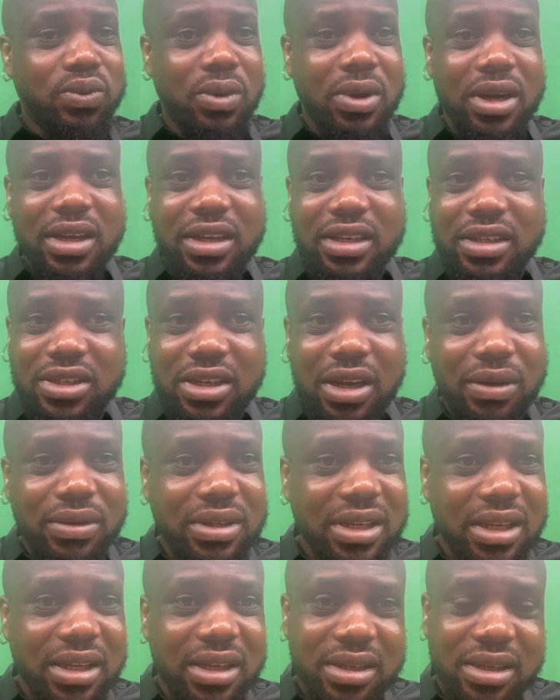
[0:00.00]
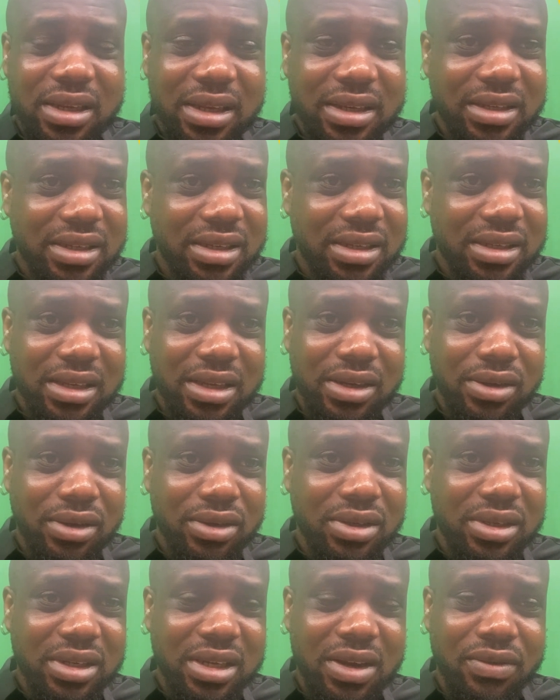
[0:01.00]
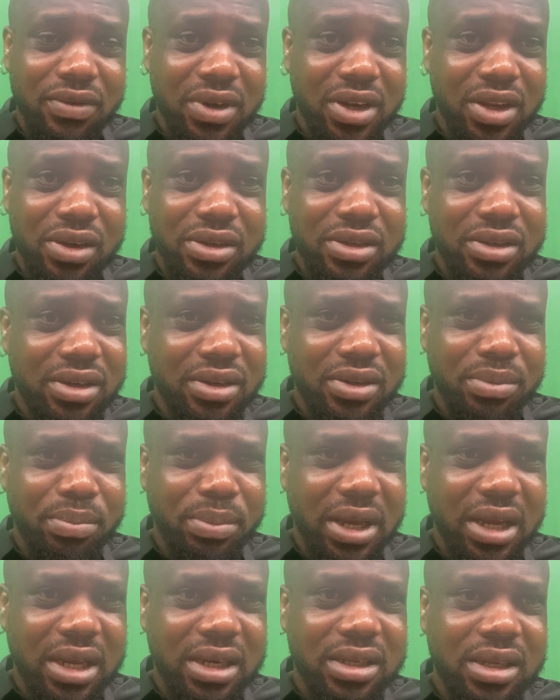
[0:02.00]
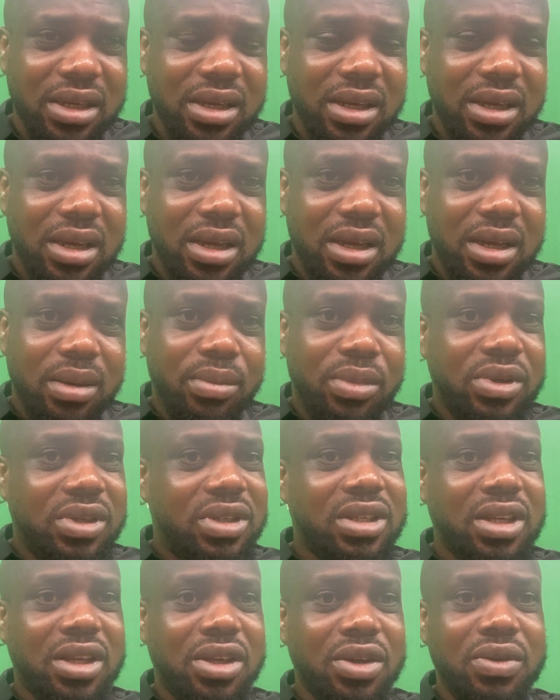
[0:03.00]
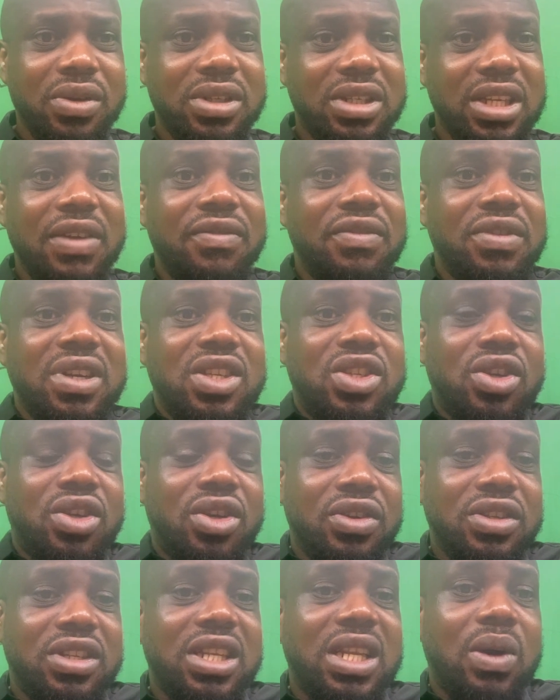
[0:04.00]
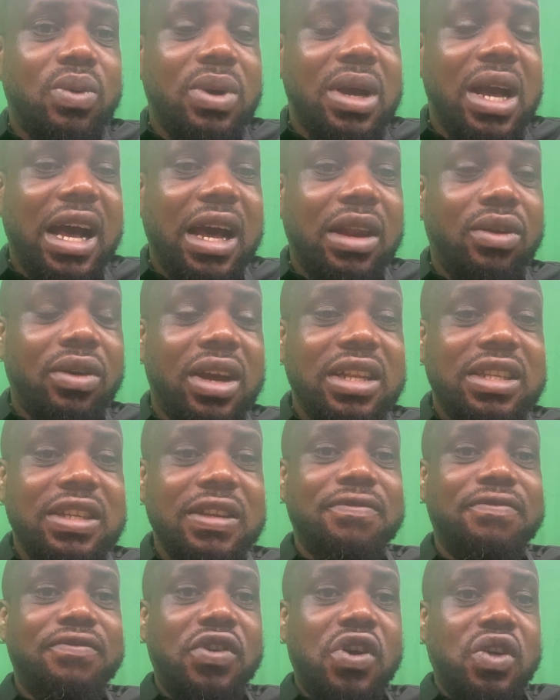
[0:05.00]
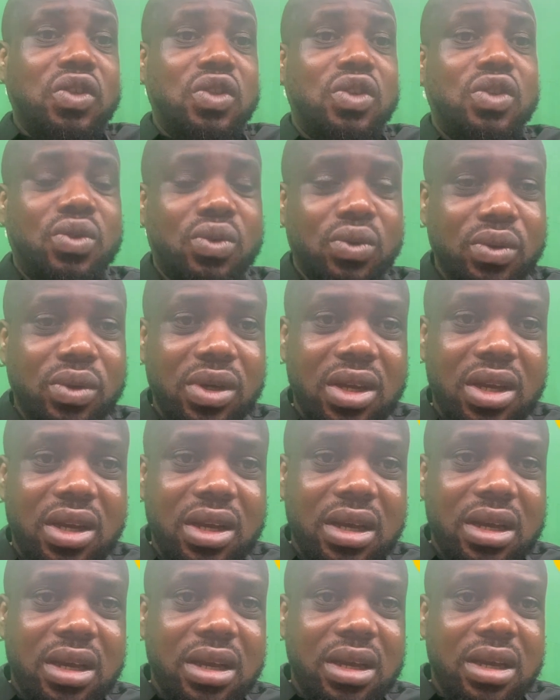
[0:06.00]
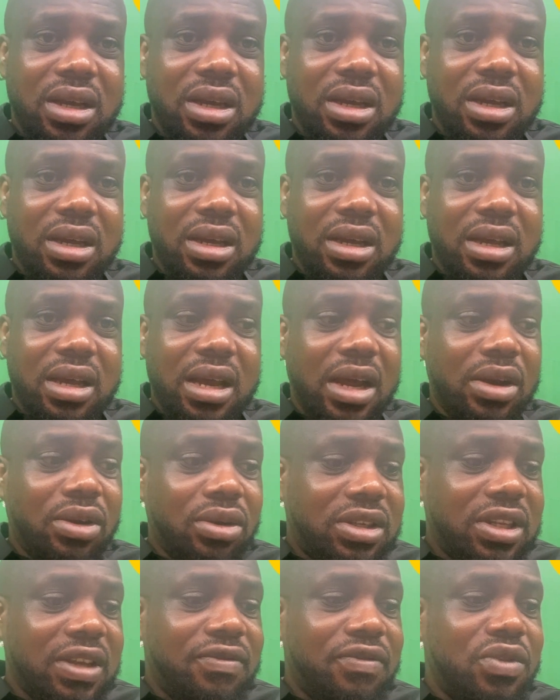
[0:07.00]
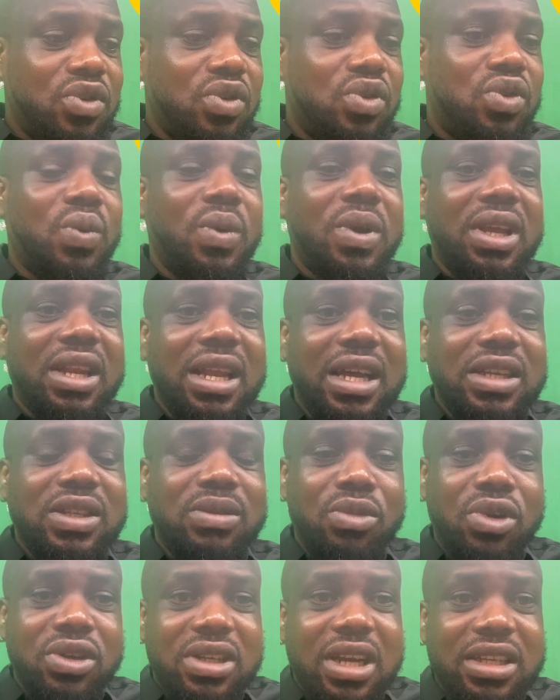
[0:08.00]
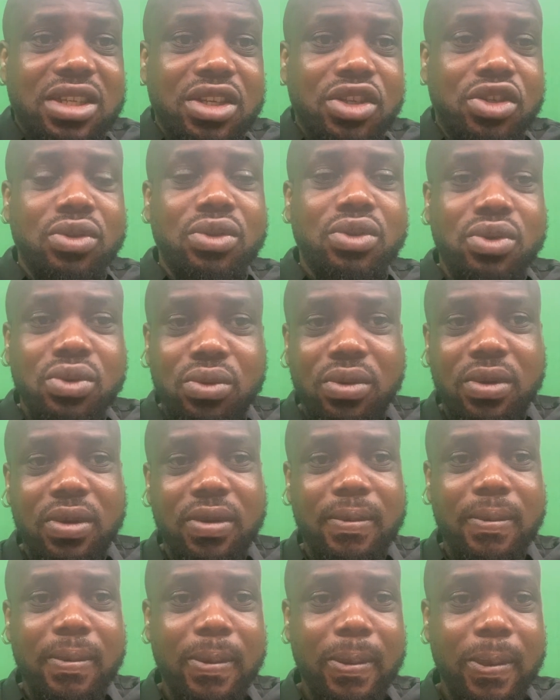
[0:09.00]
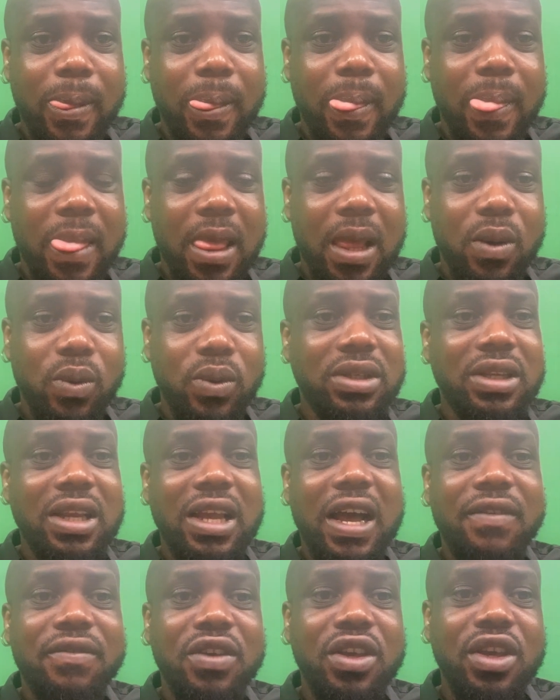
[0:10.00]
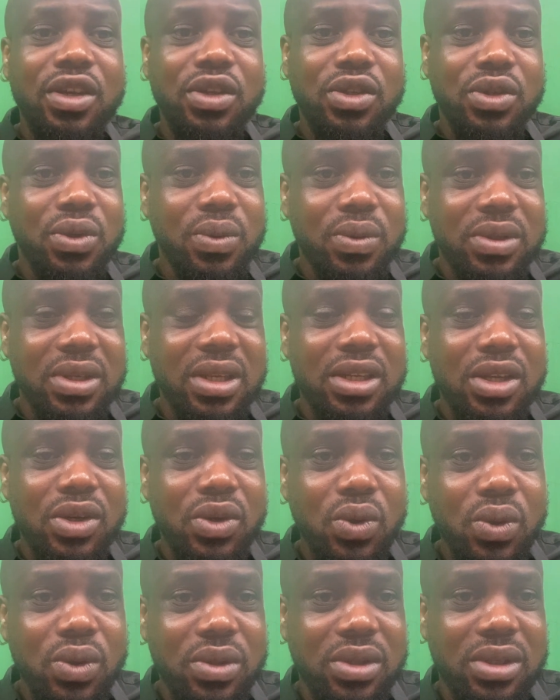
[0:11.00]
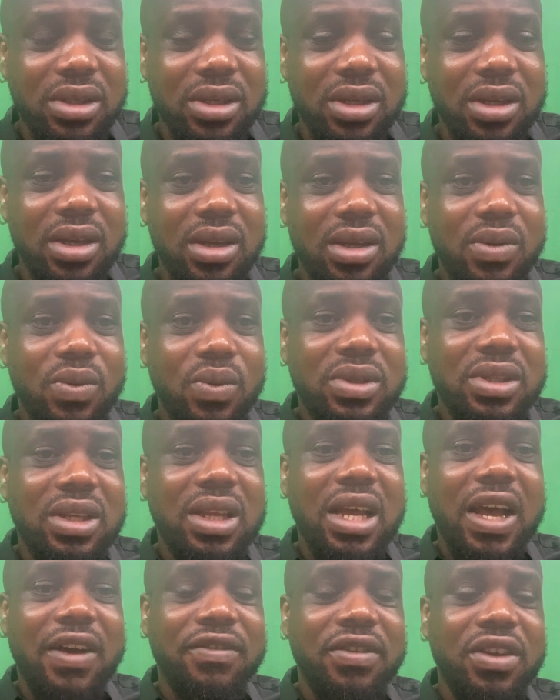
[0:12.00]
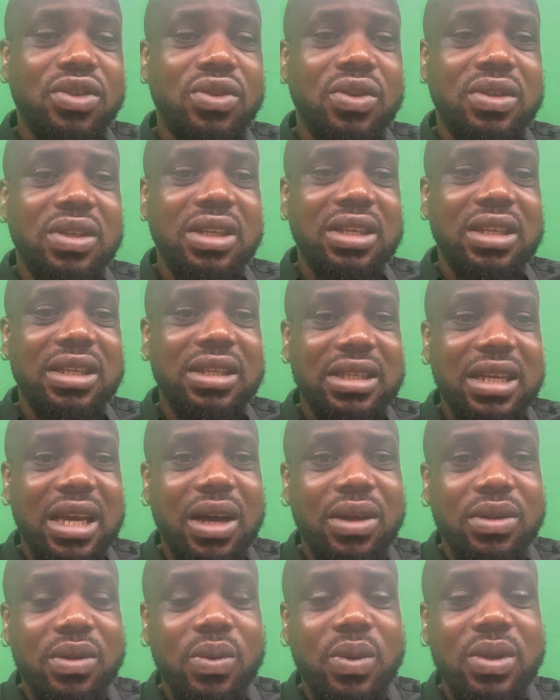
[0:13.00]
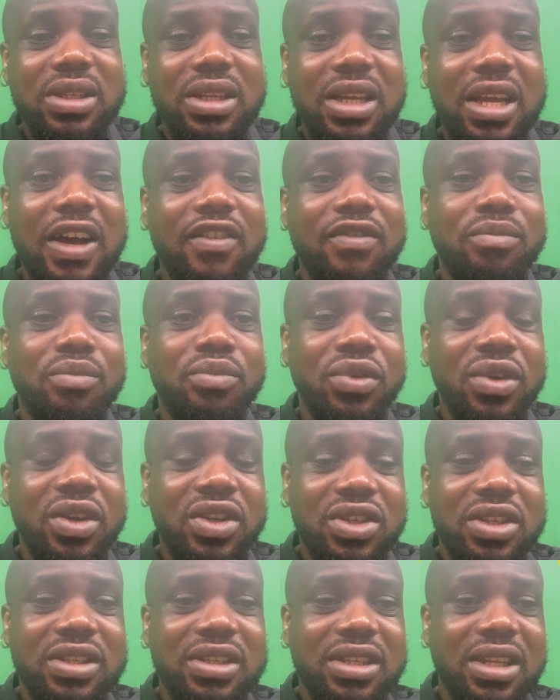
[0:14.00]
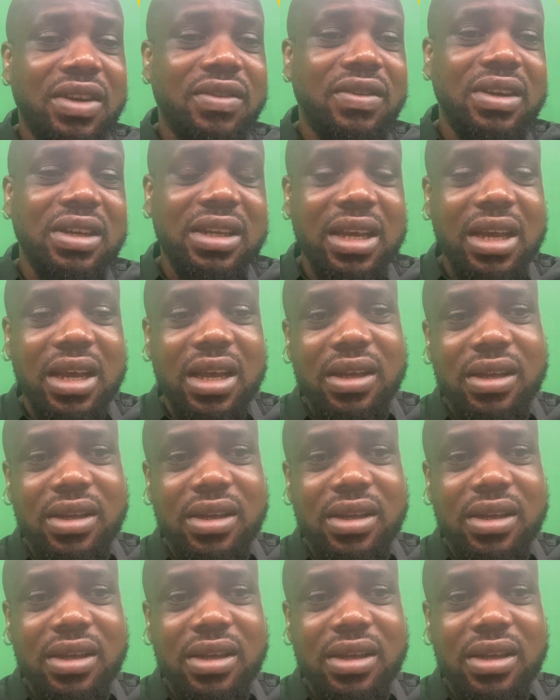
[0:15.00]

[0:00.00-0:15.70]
workers shouting that they are really underpaid. But security, even the security that we are allocating funds to, are not even doing as much as it should do. We still have issues in the north. We still have issues in the south. We still have breaches here and there.